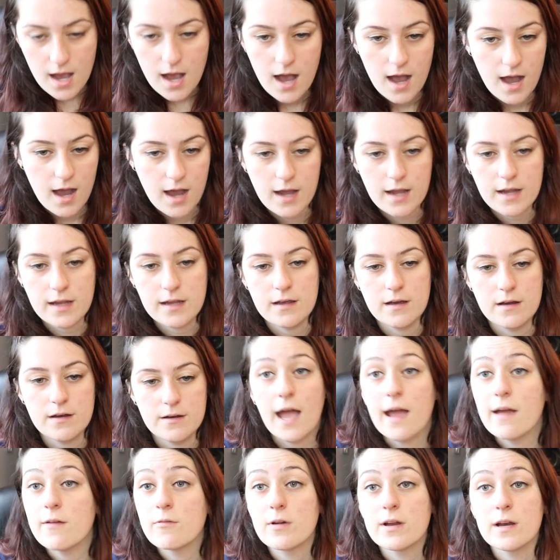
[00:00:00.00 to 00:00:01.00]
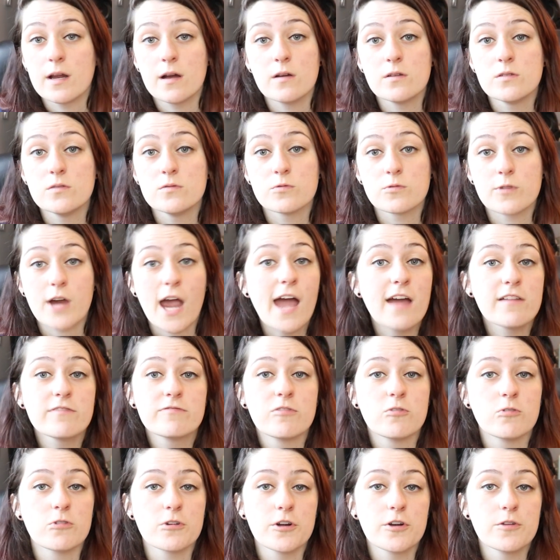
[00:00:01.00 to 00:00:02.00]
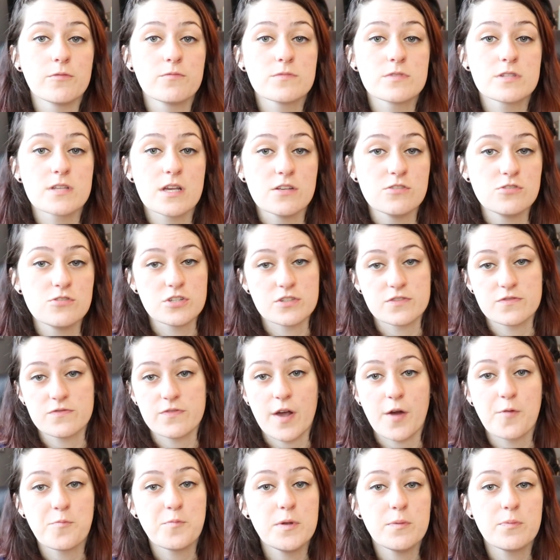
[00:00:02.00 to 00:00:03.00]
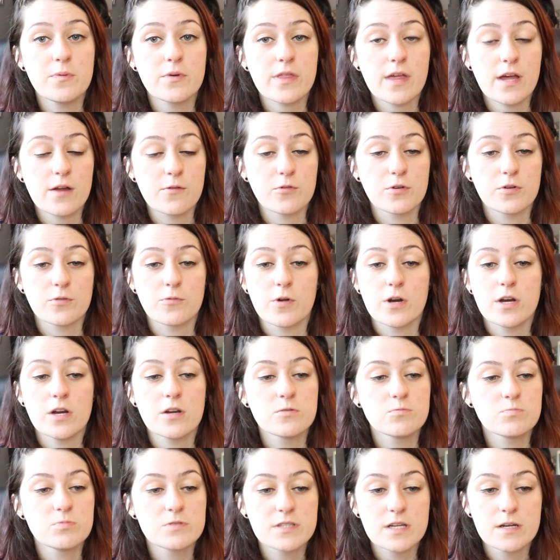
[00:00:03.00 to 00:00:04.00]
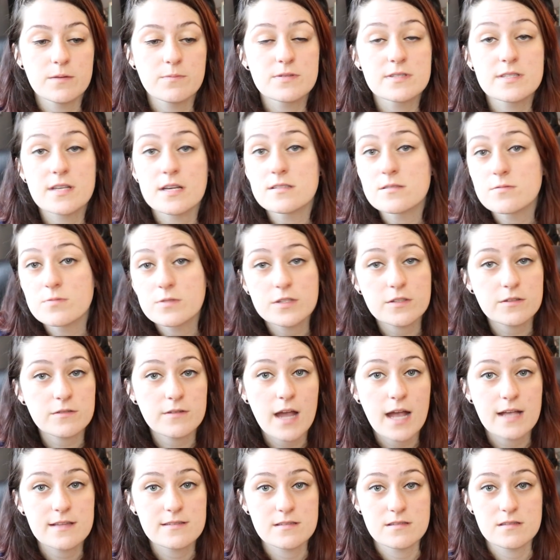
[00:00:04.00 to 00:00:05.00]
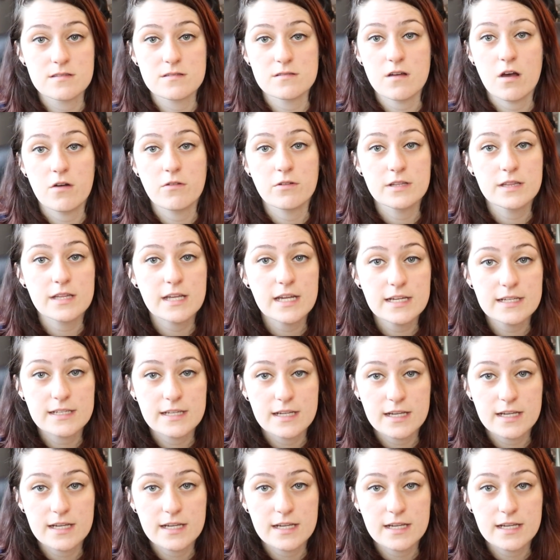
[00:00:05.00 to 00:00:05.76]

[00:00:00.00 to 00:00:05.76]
I went on rat forums just found people that were 100% obsessed with the rats and saw what they